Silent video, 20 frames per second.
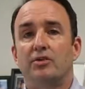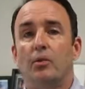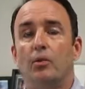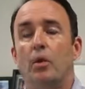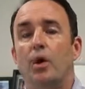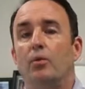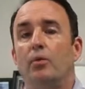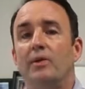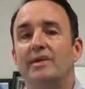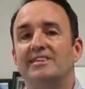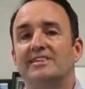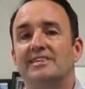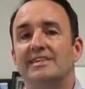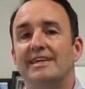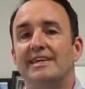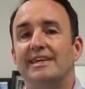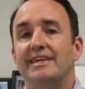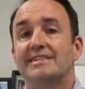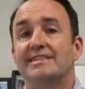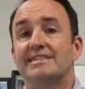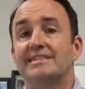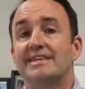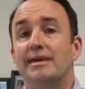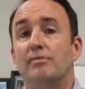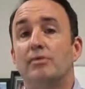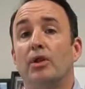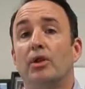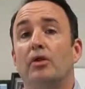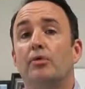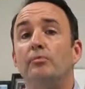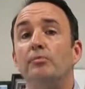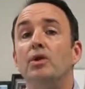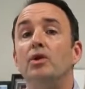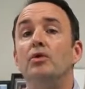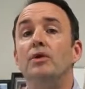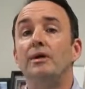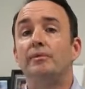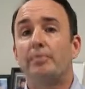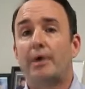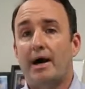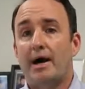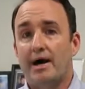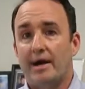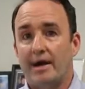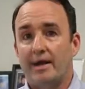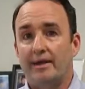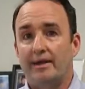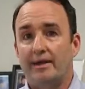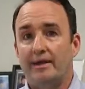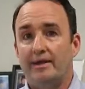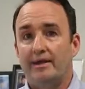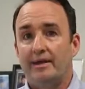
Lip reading: what we see in a similar muni bond